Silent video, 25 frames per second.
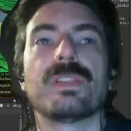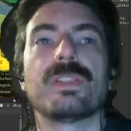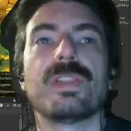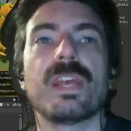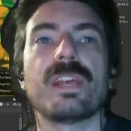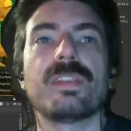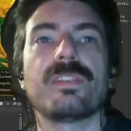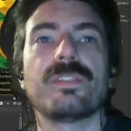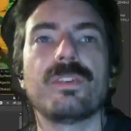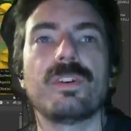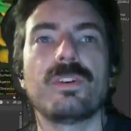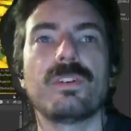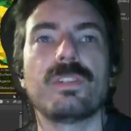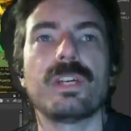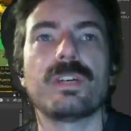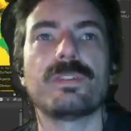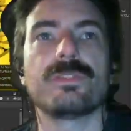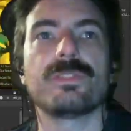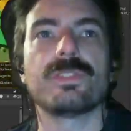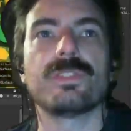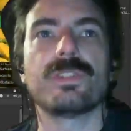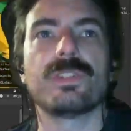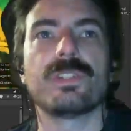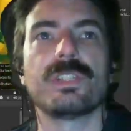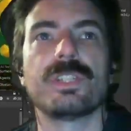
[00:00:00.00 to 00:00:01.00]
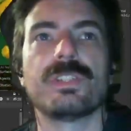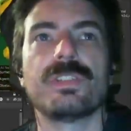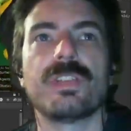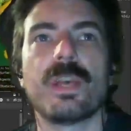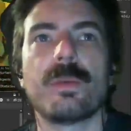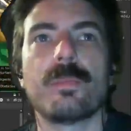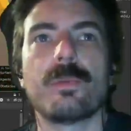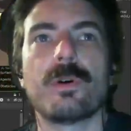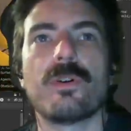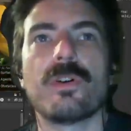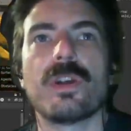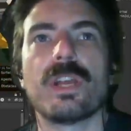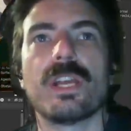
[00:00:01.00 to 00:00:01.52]
that's all out there on the
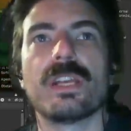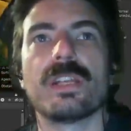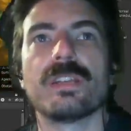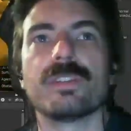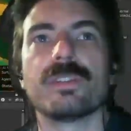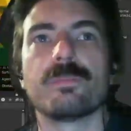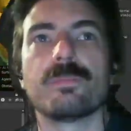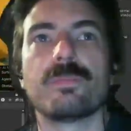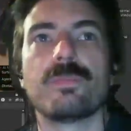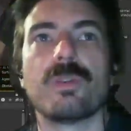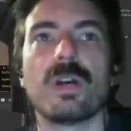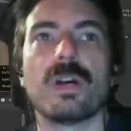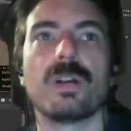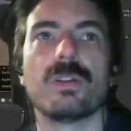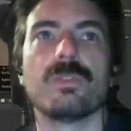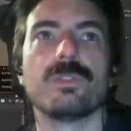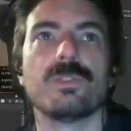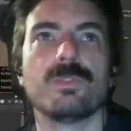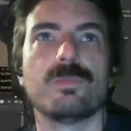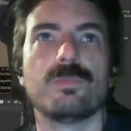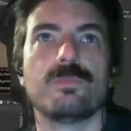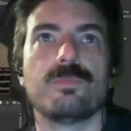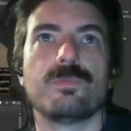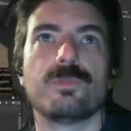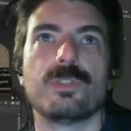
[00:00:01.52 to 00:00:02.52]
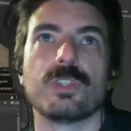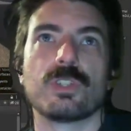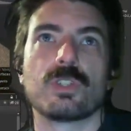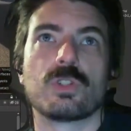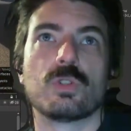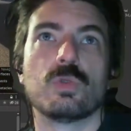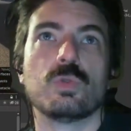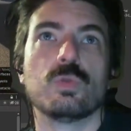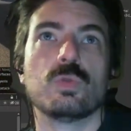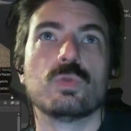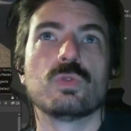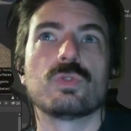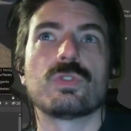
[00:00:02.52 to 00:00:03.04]
demo, and the
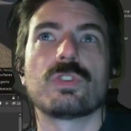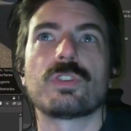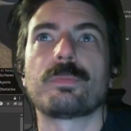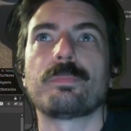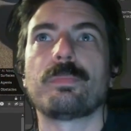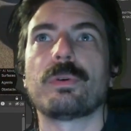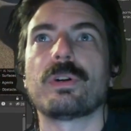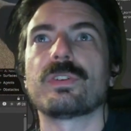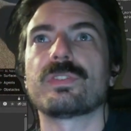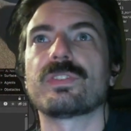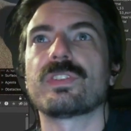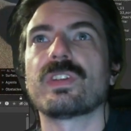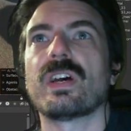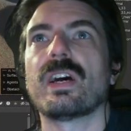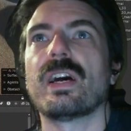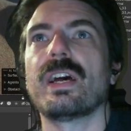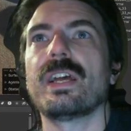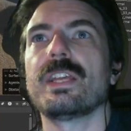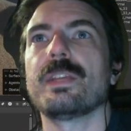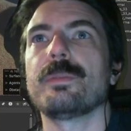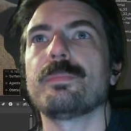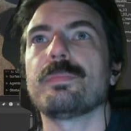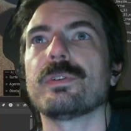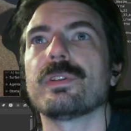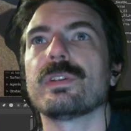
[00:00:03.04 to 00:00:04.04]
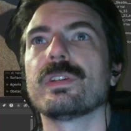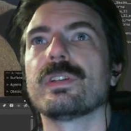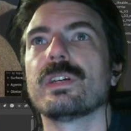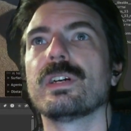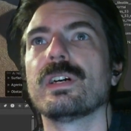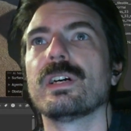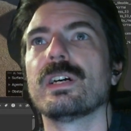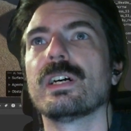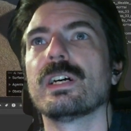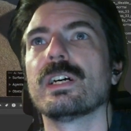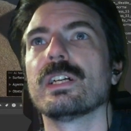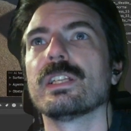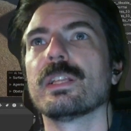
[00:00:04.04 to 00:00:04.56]
coolest part to hype,
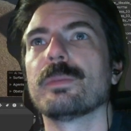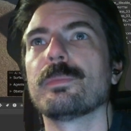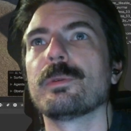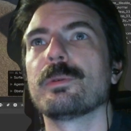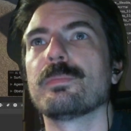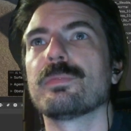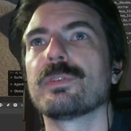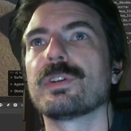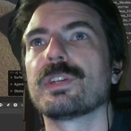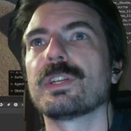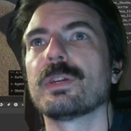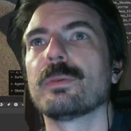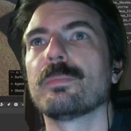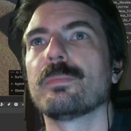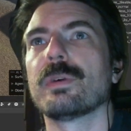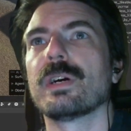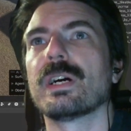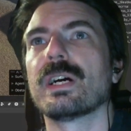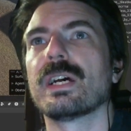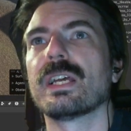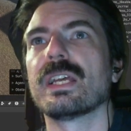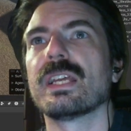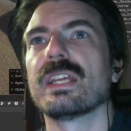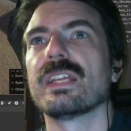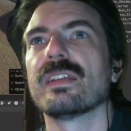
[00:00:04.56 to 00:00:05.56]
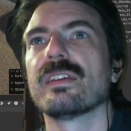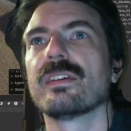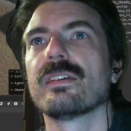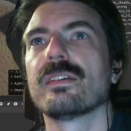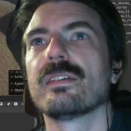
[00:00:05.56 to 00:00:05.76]
let me bring up my